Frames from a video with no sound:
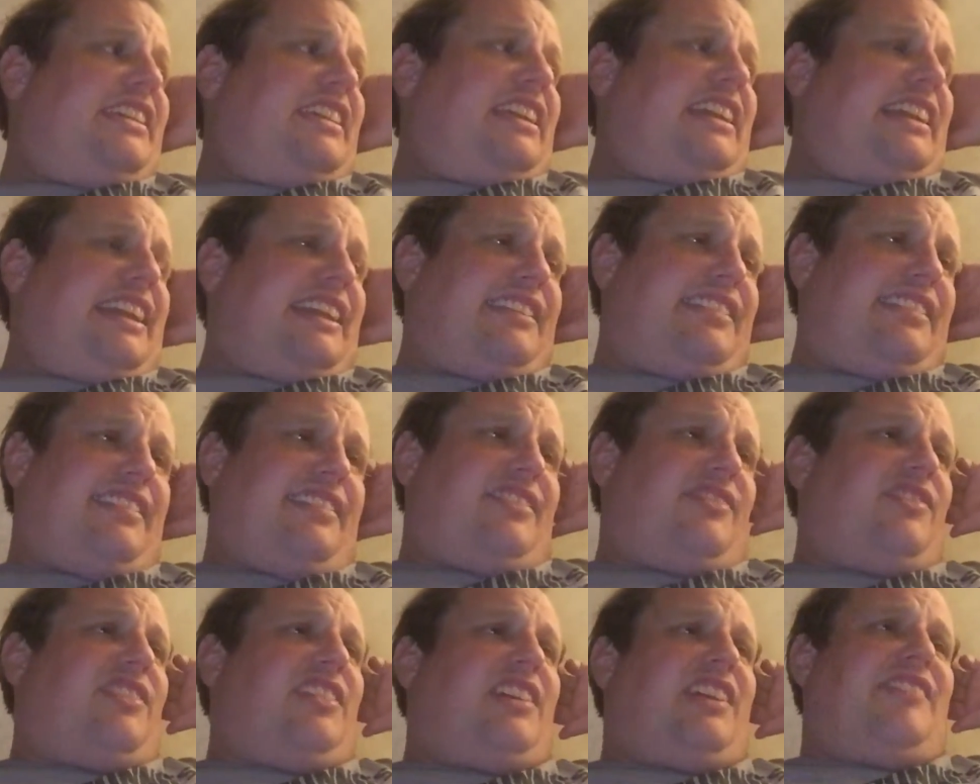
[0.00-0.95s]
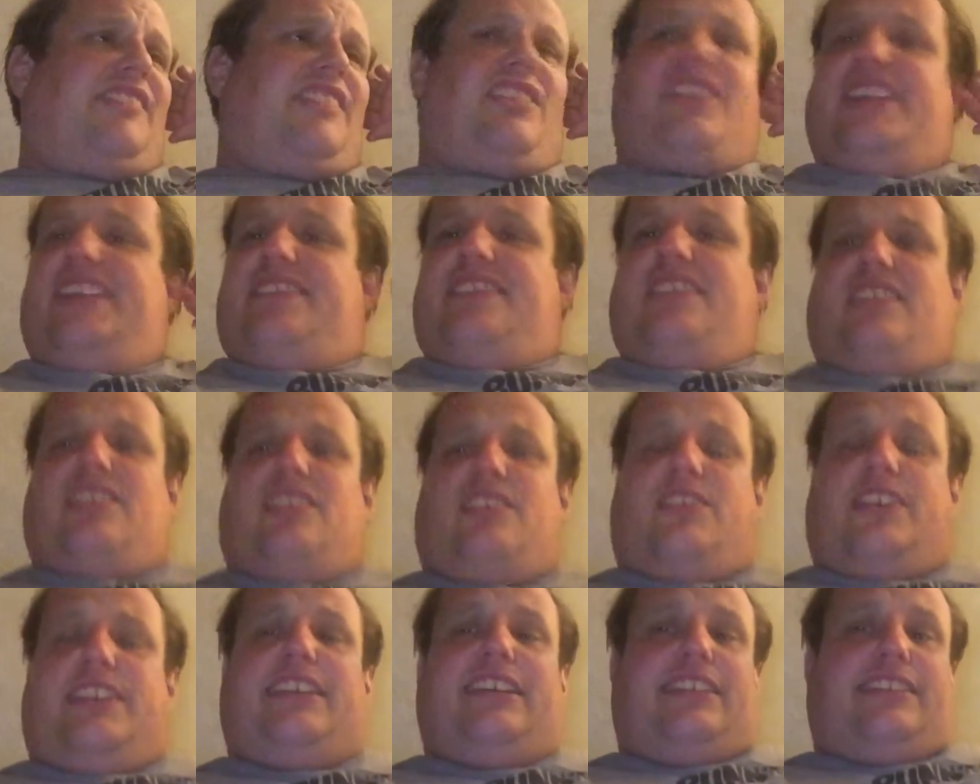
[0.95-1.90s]
I guess this is where I'm going to go
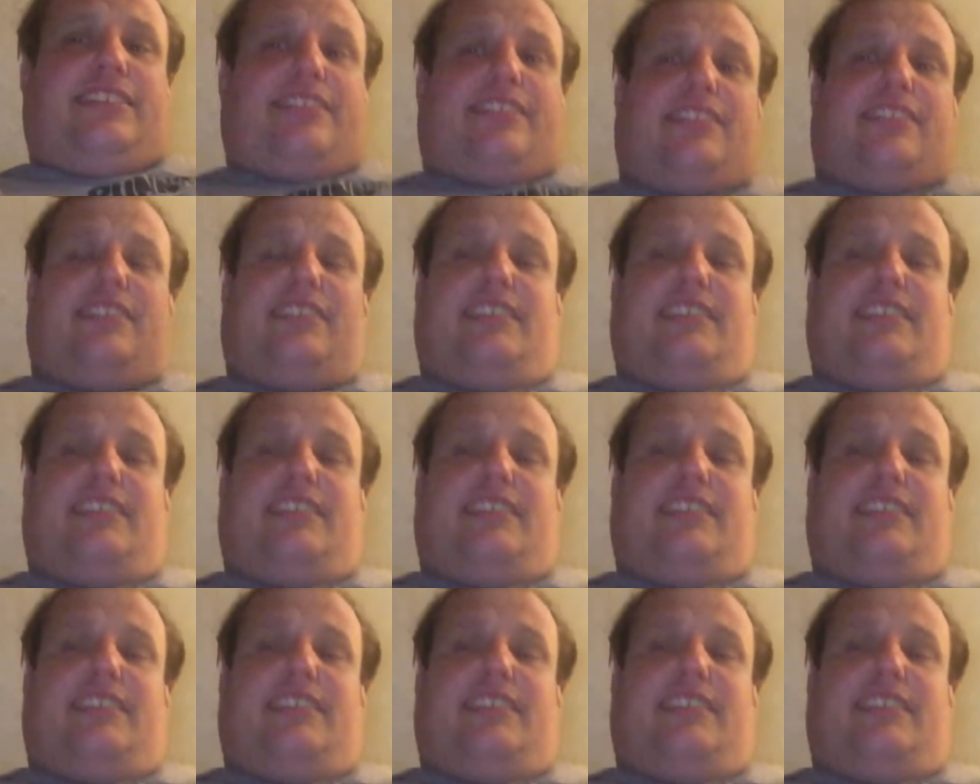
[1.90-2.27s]
with this.